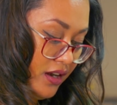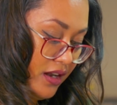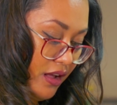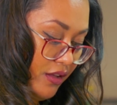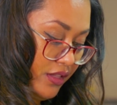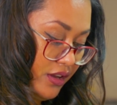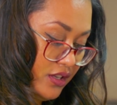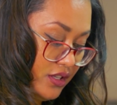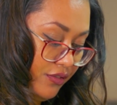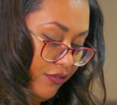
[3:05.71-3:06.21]
Now
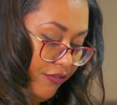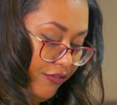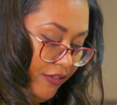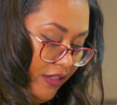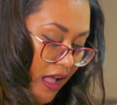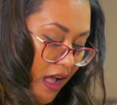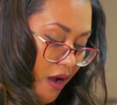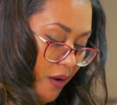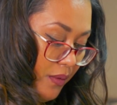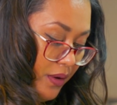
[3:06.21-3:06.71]
there's
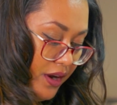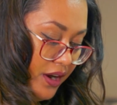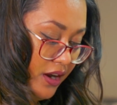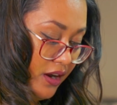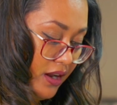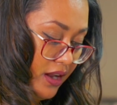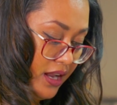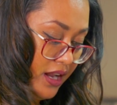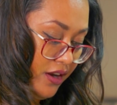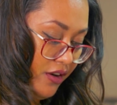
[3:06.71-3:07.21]
flour
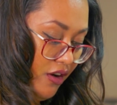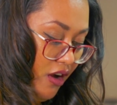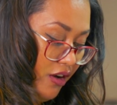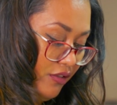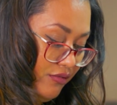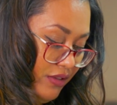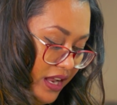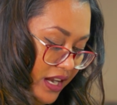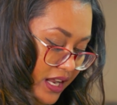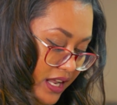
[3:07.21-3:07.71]
here
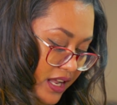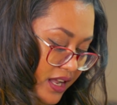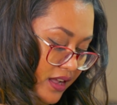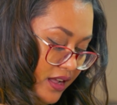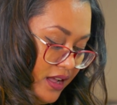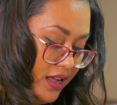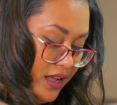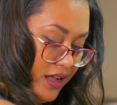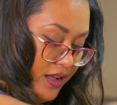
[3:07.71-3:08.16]
already.